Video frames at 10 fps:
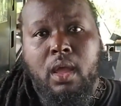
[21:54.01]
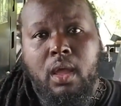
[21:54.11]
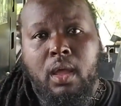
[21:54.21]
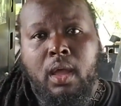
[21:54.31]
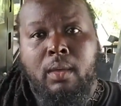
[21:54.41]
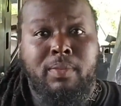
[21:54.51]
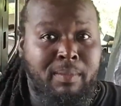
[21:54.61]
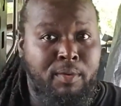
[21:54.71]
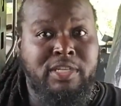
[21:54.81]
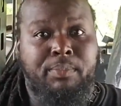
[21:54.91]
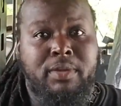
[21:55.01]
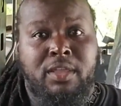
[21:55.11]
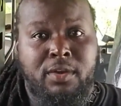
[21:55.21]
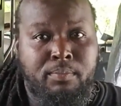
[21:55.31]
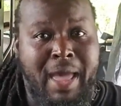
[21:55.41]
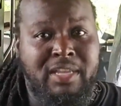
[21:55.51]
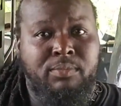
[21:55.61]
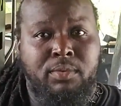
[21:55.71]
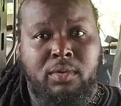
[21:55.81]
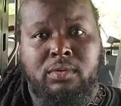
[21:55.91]
That brings up another
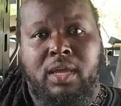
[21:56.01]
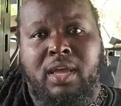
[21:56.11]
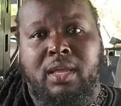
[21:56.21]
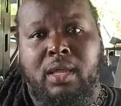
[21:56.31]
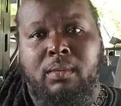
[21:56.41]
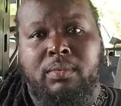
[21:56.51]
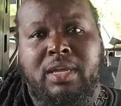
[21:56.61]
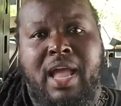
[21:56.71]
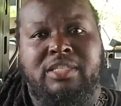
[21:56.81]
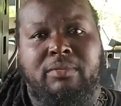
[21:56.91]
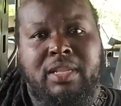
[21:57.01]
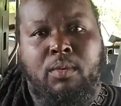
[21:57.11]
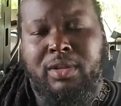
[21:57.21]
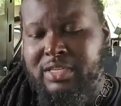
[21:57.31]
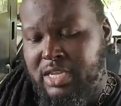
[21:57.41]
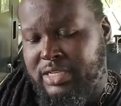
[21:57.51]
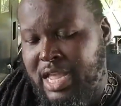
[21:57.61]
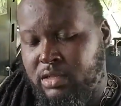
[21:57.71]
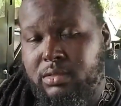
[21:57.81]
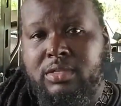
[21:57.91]
possible concept that I want to test
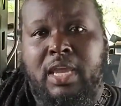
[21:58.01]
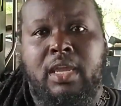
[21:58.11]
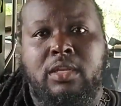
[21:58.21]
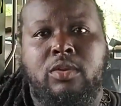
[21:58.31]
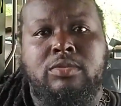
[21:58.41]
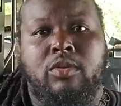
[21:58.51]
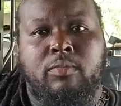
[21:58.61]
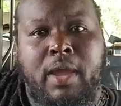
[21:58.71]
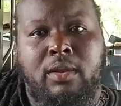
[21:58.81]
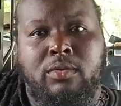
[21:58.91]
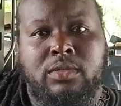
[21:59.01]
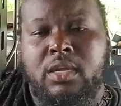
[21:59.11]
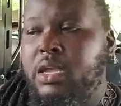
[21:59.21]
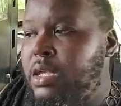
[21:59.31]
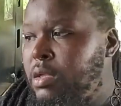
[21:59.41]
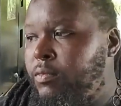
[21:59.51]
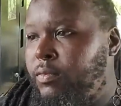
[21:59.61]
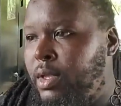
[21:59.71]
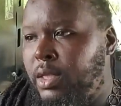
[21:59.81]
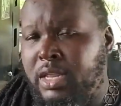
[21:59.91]
out, taking two solar panels
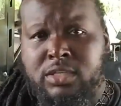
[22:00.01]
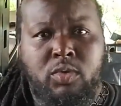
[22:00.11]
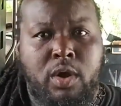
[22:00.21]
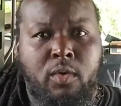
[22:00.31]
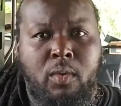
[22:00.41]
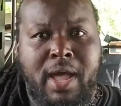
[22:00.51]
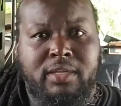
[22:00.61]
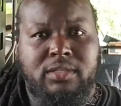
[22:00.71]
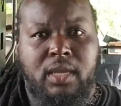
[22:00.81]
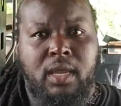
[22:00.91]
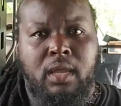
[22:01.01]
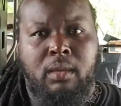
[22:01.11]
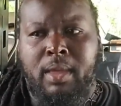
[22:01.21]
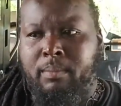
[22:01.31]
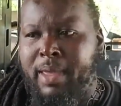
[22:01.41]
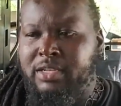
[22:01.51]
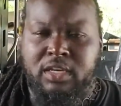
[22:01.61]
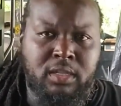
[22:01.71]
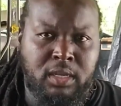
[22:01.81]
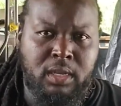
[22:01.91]
that is 200 watts, and
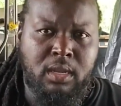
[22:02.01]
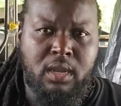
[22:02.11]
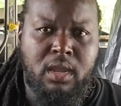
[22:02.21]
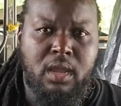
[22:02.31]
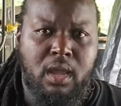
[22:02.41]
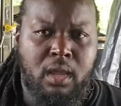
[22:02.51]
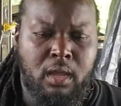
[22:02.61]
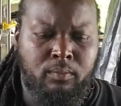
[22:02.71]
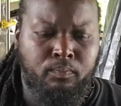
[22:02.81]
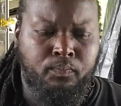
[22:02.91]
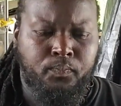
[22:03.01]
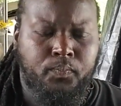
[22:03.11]
basically trying